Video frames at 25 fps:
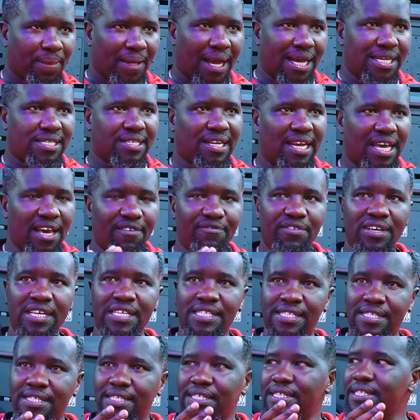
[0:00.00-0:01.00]
A slave
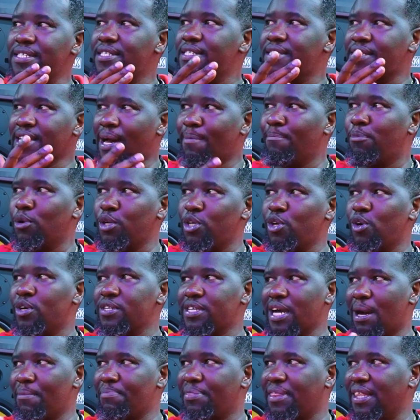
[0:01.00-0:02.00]
is somebody or
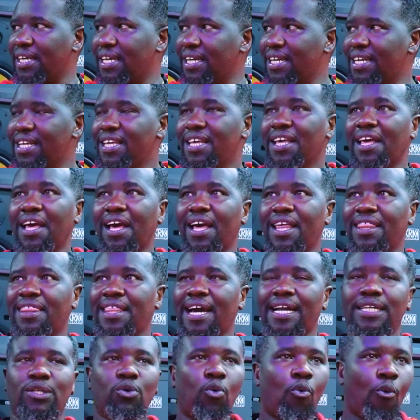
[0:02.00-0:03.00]
something
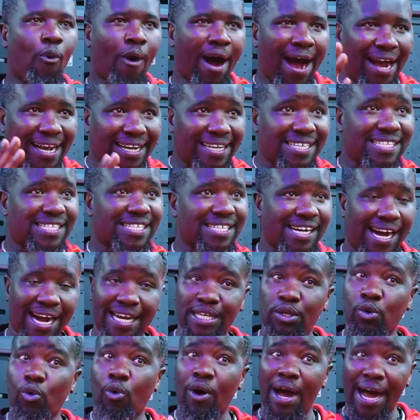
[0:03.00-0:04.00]
that works
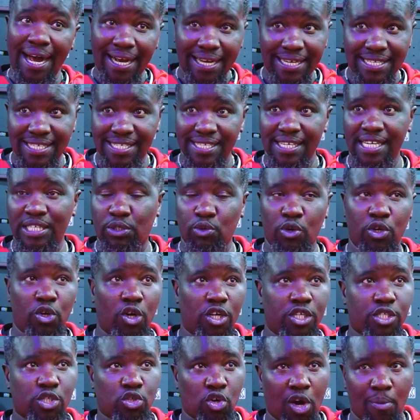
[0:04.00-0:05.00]
and works. It will
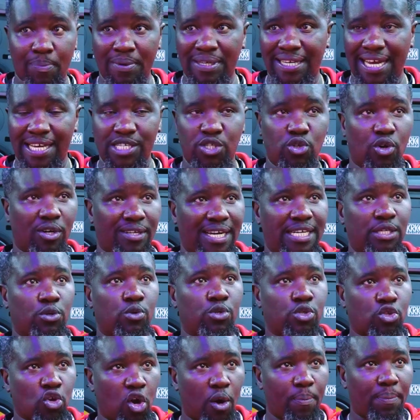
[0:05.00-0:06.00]
not stop. It has no right to
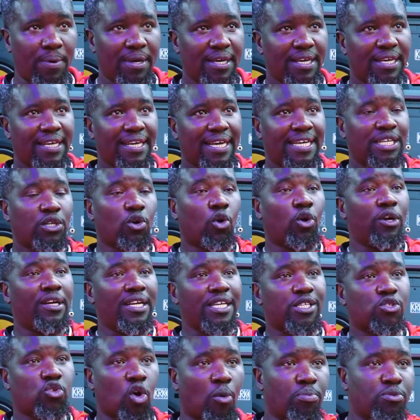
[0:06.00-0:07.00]
stop. It
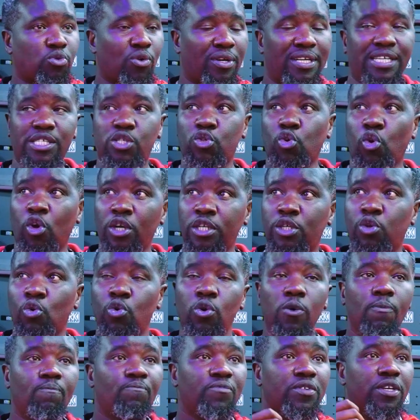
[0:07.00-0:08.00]
only stops when it's told
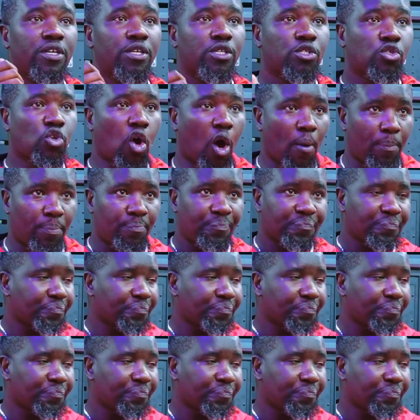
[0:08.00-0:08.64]
to stop.